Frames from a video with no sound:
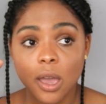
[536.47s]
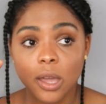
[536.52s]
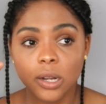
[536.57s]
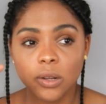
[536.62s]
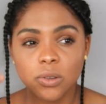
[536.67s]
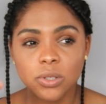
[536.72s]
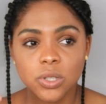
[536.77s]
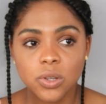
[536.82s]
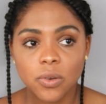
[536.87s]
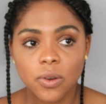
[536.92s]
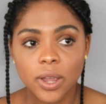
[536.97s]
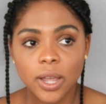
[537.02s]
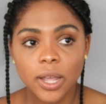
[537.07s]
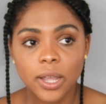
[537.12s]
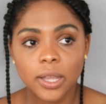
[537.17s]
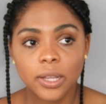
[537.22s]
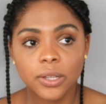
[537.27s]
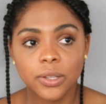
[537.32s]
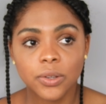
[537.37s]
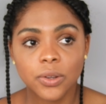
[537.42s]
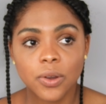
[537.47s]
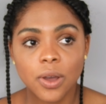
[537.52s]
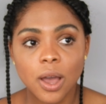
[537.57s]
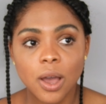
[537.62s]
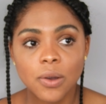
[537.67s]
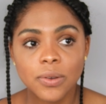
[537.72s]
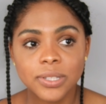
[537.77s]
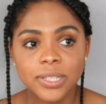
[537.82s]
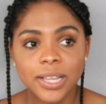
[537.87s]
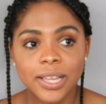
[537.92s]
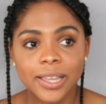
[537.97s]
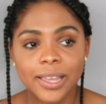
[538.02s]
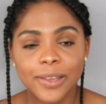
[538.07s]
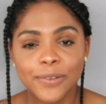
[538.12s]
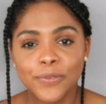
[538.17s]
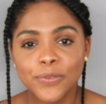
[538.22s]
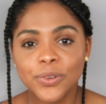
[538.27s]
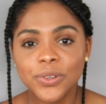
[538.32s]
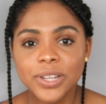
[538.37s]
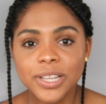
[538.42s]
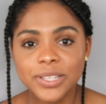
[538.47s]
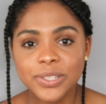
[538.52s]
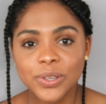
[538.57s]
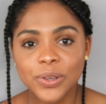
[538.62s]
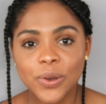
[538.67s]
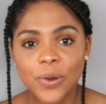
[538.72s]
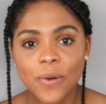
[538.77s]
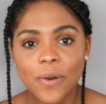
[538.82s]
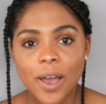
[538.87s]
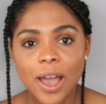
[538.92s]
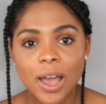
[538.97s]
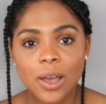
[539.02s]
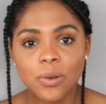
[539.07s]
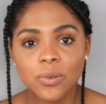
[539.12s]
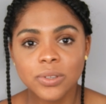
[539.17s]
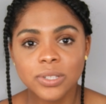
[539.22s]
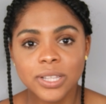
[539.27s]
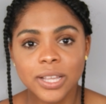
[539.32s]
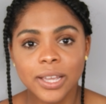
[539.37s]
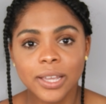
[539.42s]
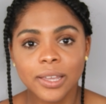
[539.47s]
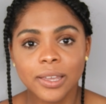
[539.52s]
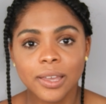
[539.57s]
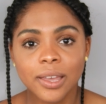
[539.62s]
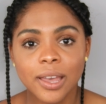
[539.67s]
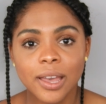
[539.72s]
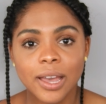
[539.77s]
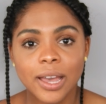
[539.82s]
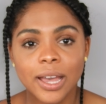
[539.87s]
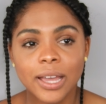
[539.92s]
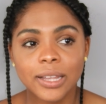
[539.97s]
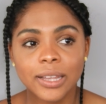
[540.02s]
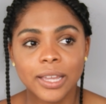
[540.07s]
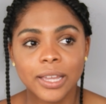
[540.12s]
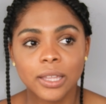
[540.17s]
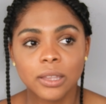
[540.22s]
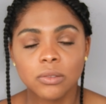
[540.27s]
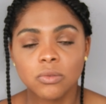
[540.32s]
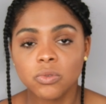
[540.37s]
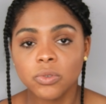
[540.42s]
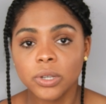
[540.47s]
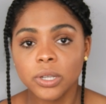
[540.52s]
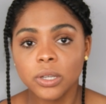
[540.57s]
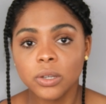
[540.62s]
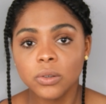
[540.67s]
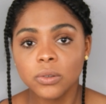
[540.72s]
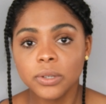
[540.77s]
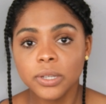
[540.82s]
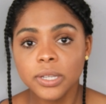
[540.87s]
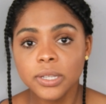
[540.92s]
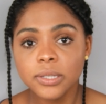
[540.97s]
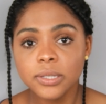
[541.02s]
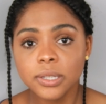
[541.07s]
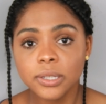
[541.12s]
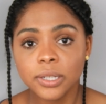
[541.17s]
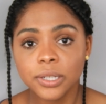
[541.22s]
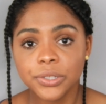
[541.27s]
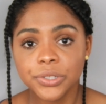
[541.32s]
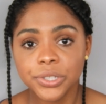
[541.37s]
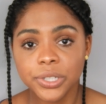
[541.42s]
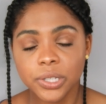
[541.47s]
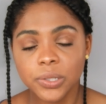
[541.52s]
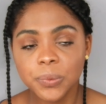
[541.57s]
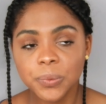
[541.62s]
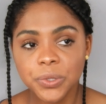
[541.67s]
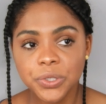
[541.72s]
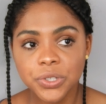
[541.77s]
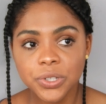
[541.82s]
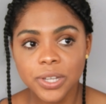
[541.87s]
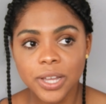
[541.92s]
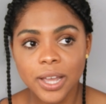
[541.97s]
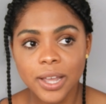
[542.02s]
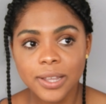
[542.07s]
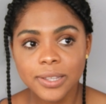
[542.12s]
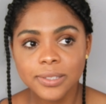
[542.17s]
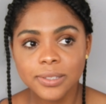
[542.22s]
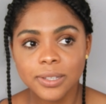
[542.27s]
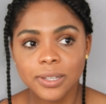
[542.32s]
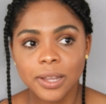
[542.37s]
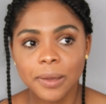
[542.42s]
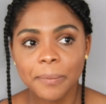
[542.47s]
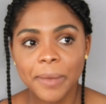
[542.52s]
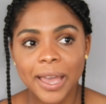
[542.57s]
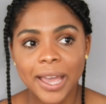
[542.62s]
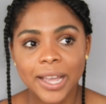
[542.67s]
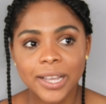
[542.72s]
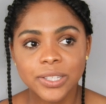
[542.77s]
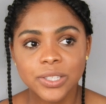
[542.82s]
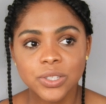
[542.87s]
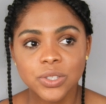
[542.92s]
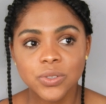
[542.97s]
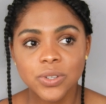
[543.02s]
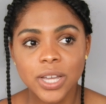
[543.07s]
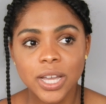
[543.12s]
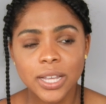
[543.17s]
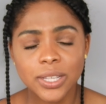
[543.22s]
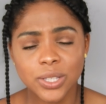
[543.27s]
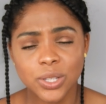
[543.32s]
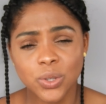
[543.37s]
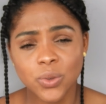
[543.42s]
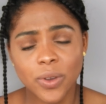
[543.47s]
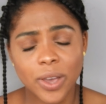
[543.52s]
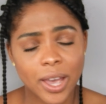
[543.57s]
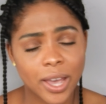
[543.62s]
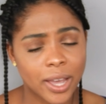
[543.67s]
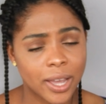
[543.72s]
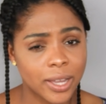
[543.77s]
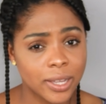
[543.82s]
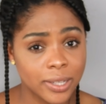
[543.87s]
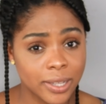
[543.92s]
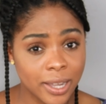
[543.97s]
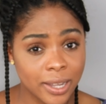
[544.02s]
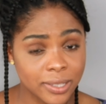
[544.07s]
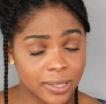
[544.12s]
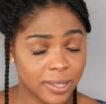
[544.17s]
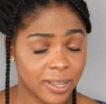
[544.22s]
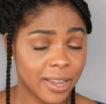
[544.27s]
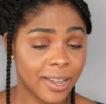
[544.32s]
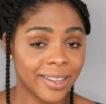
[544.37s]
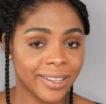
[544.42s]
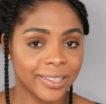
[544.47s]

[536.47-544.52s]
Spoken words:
And I was crying, you know. I was like, a few days ago, I had like 3 cookies and I shared with you guys. And I'm asking you guys and you guys are